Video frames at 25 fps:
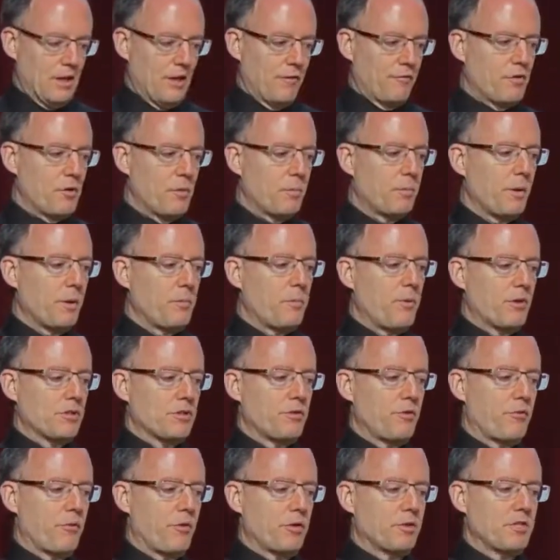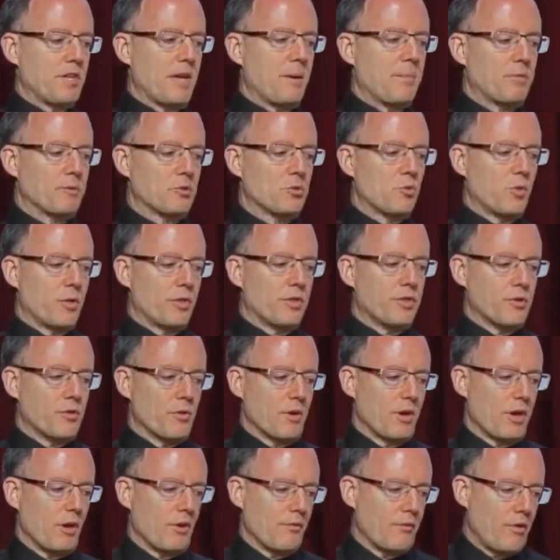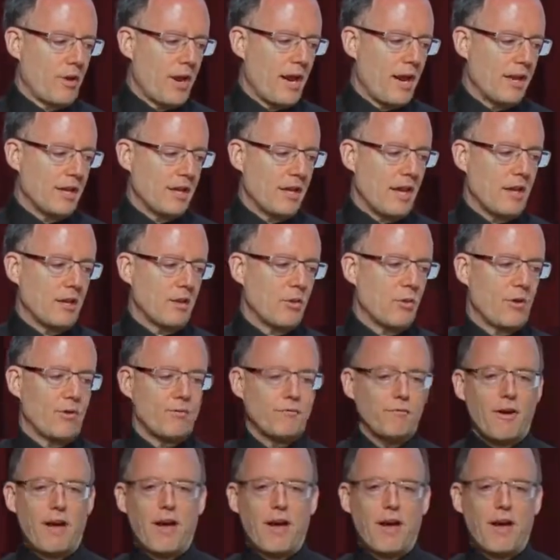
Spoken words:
If your blood pressure, for example, is 130/88, you have